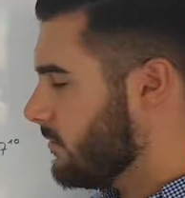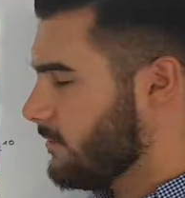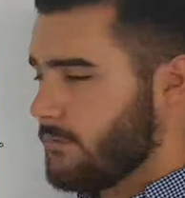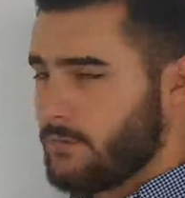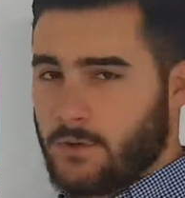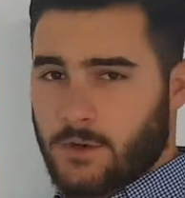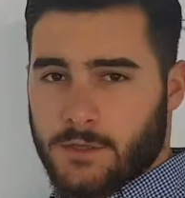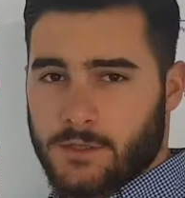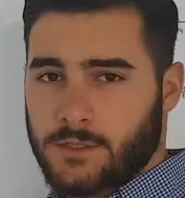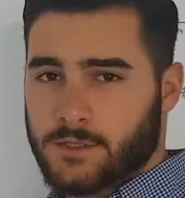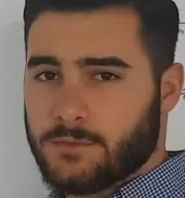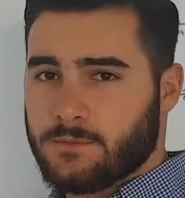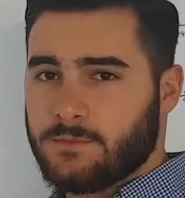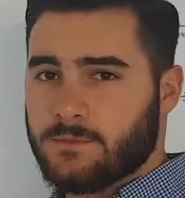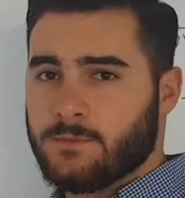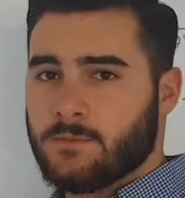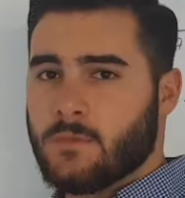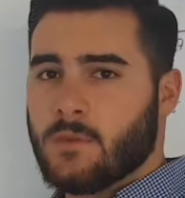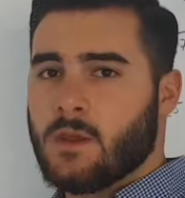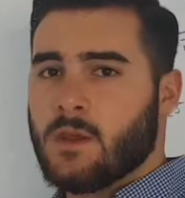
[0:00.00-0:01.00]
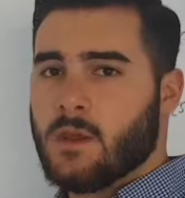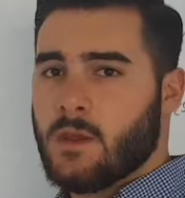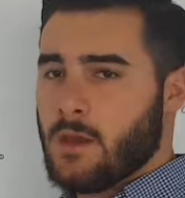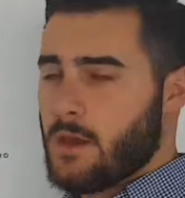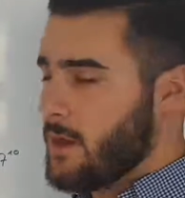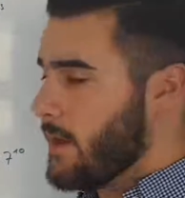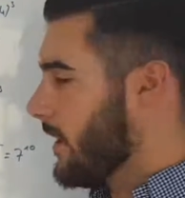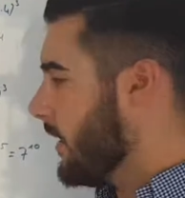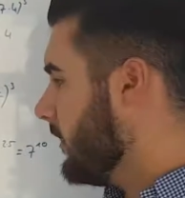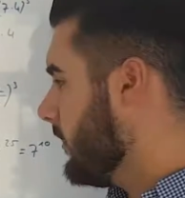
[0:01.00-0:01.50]
the fraction,
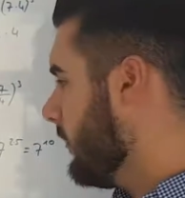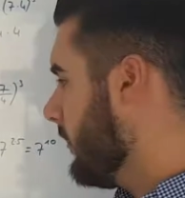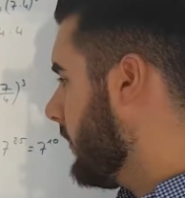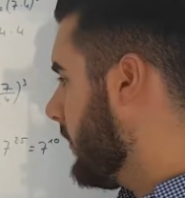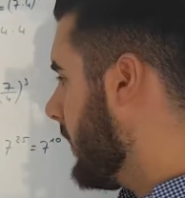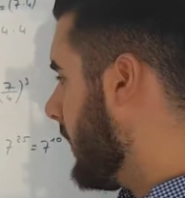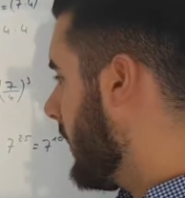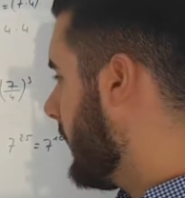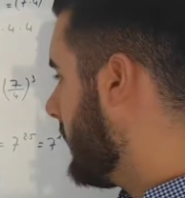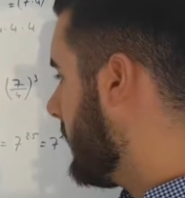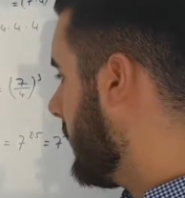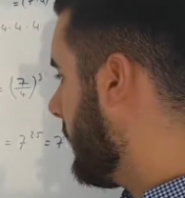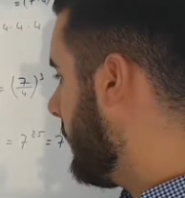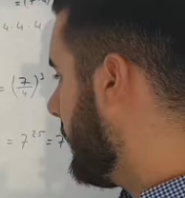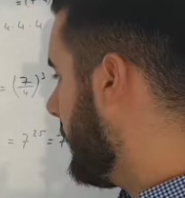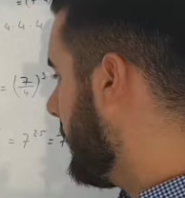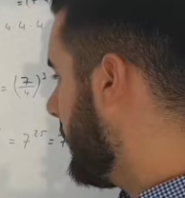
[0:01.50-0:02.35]
and you would end up